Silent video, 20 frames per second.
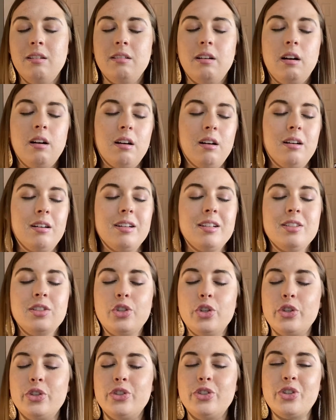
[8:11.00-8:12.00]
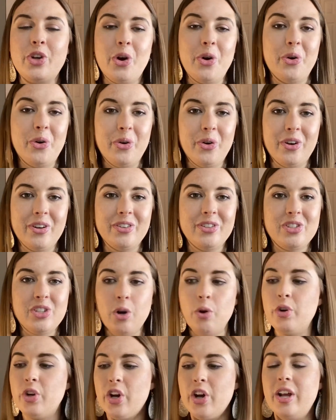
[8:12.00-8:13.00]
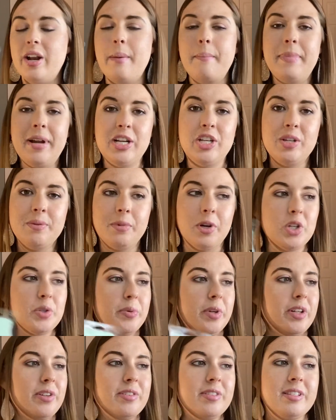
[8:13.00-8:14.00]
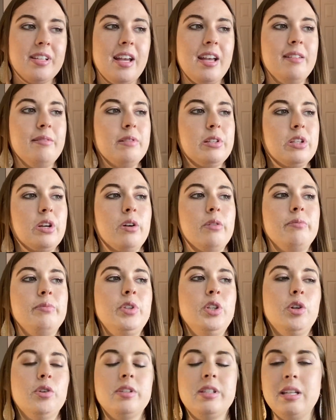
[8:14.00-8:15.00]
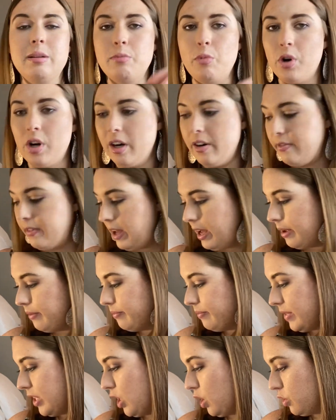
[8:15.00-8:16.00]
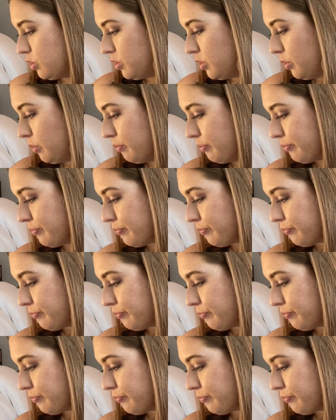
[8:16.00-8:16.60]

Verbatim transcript: Oh, it's just so, so good beachy marshmallow scent. So you'll see more of that here soon